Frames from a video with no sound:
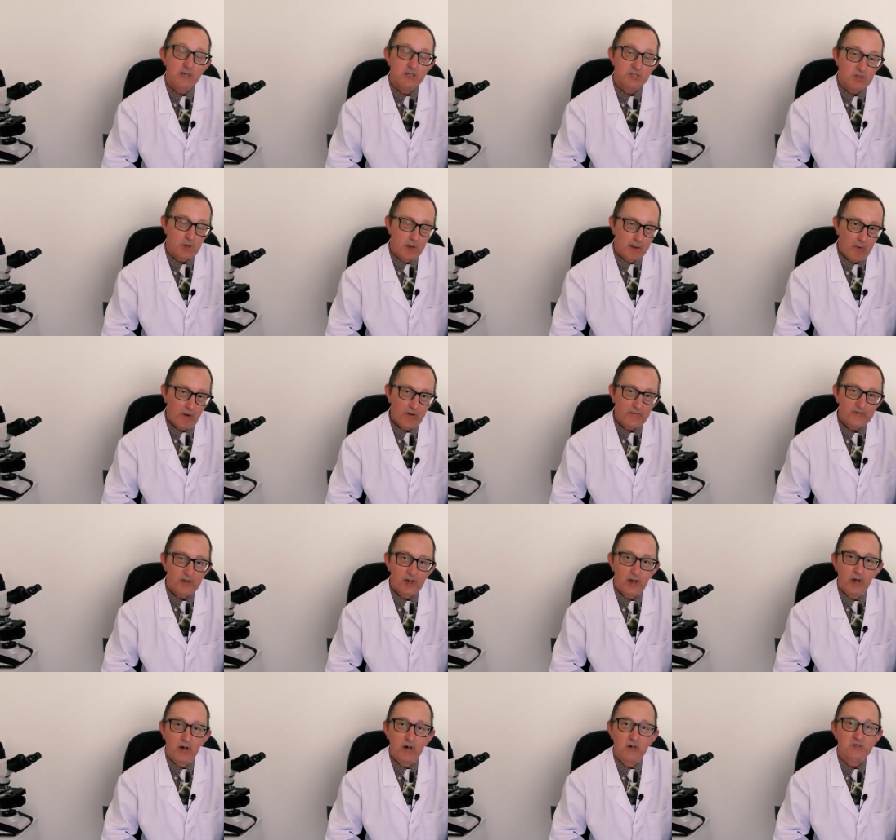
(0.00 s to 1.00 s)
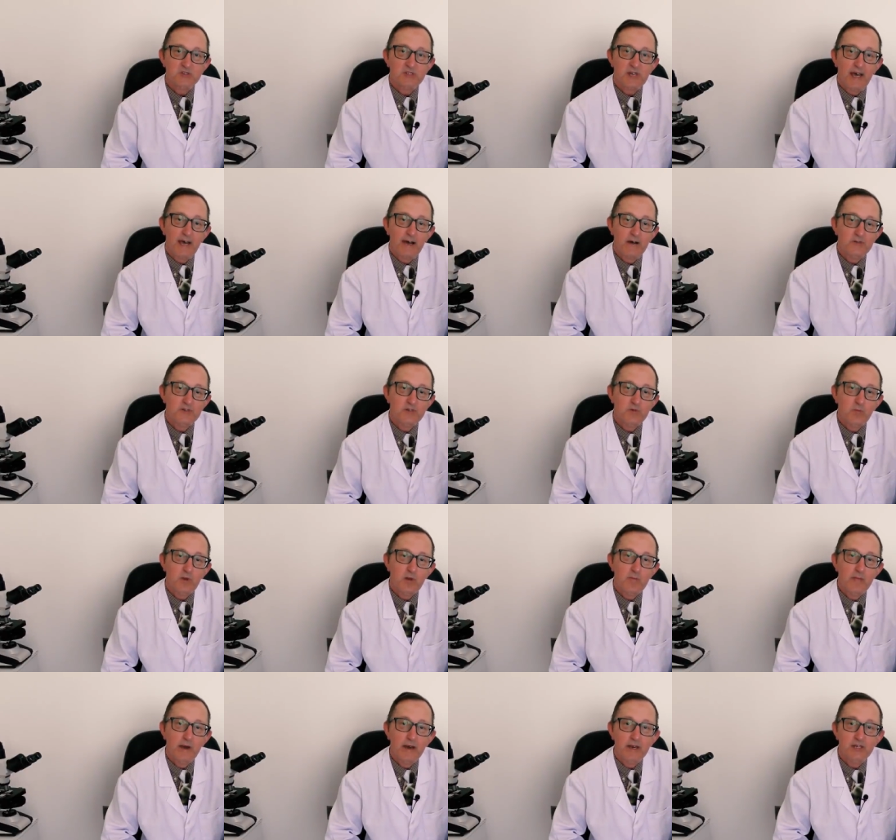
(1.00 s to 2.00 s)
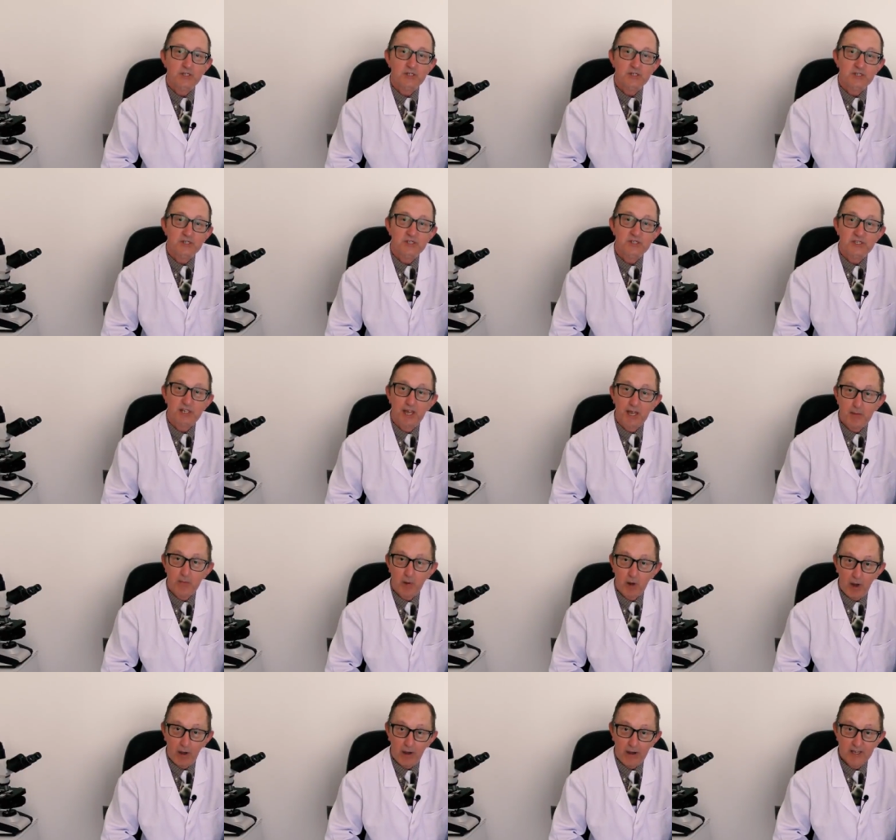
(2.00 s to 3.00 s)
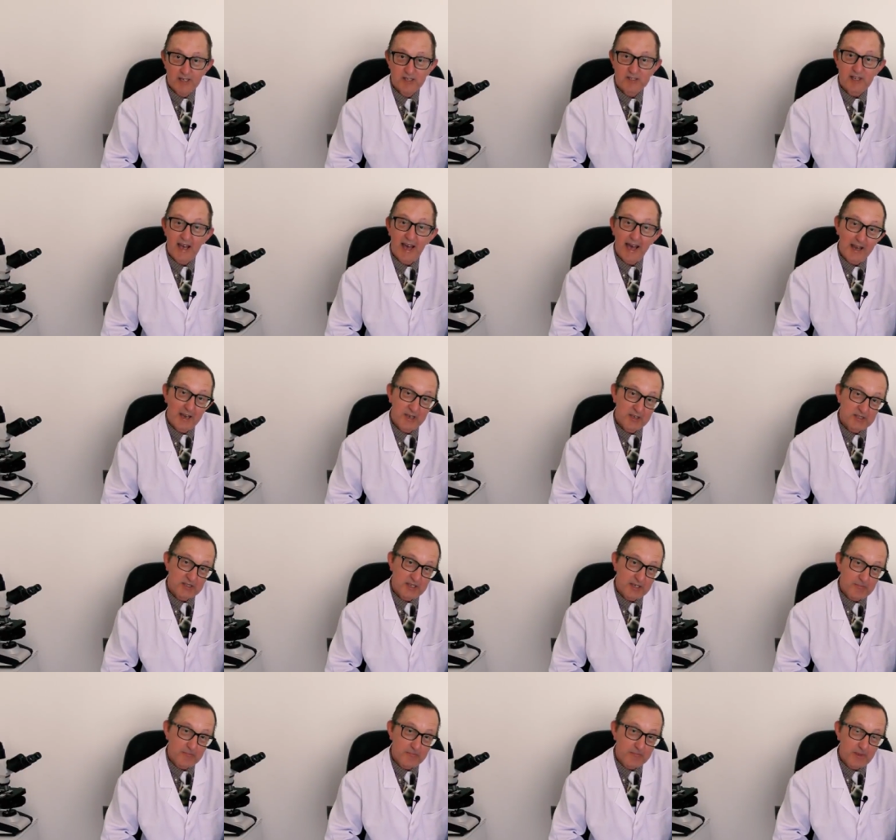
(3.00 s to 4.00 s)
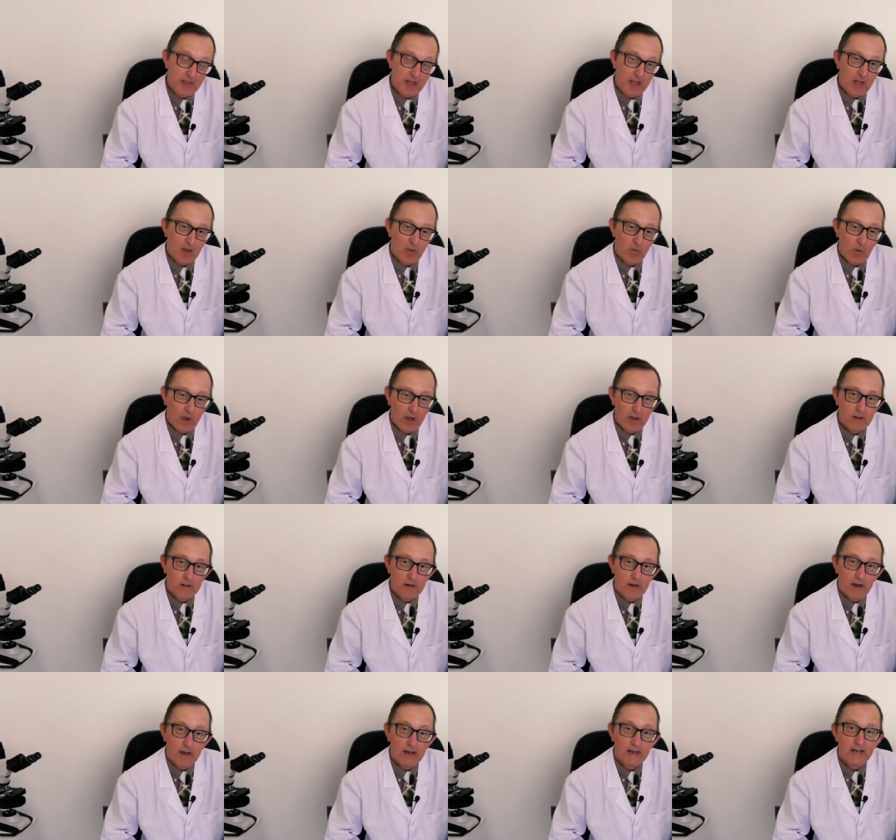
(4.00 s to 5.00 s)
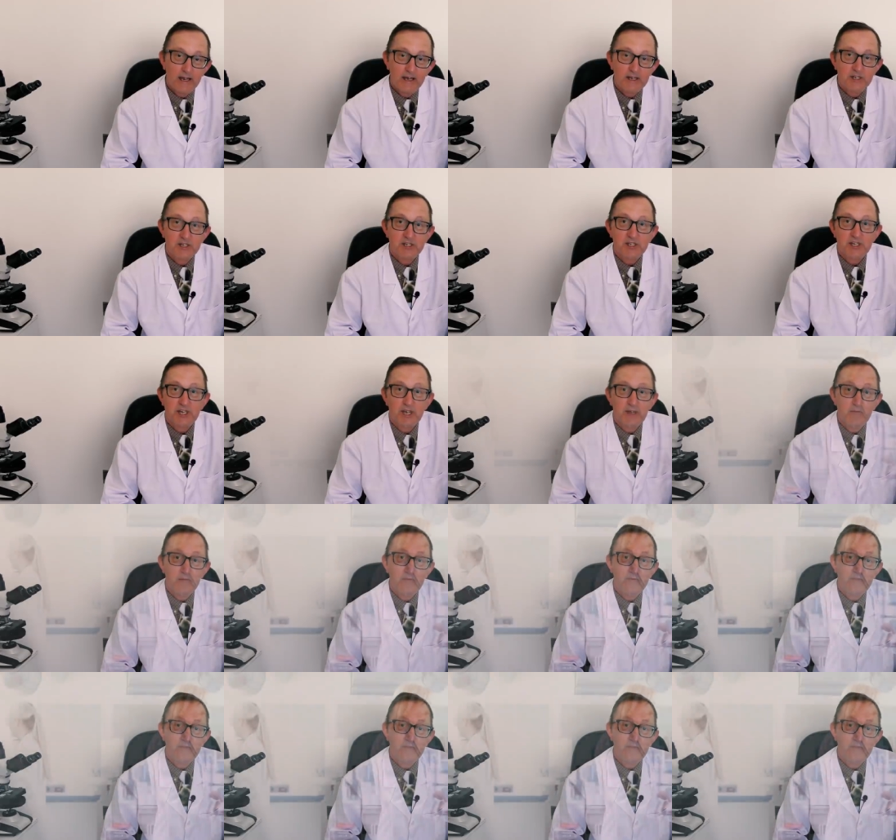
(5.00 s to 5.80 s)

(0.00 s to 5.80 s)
So I'm often asked, how did we manage to stabilise allicin? Well, I led a team